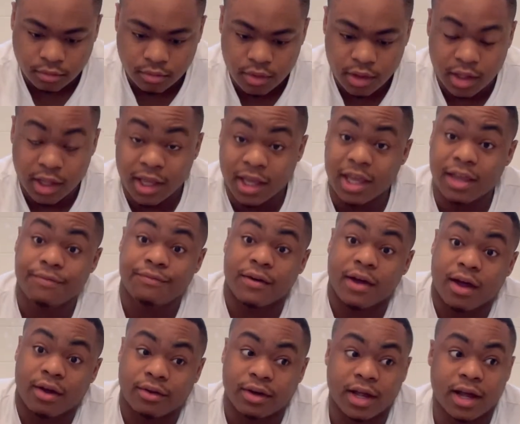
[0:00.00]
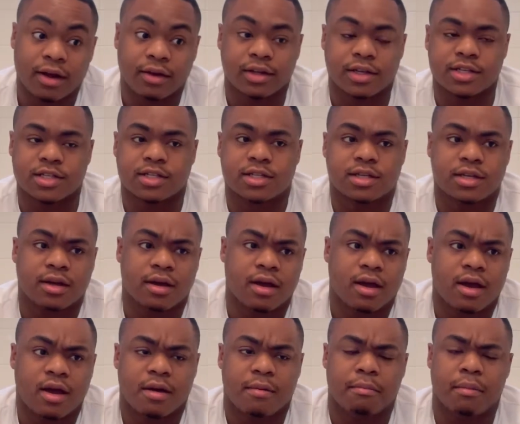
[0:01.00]
he found out is
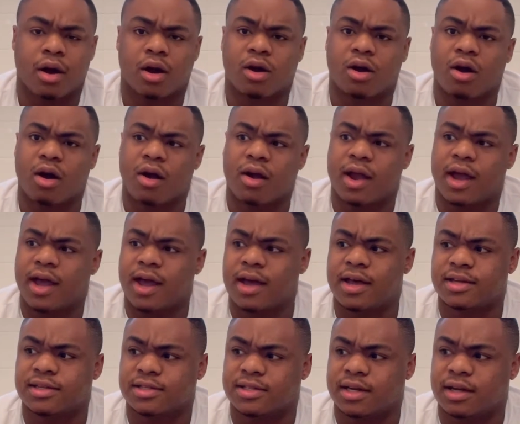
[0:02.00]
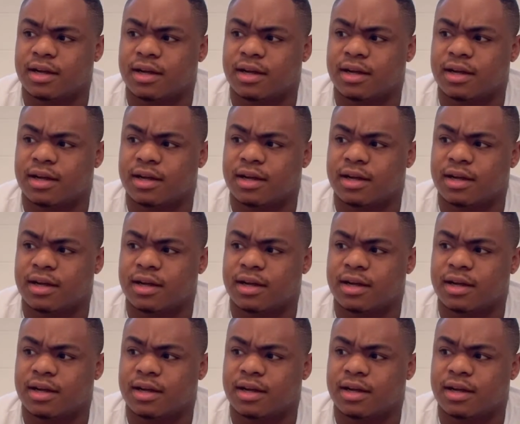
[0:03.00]
my car has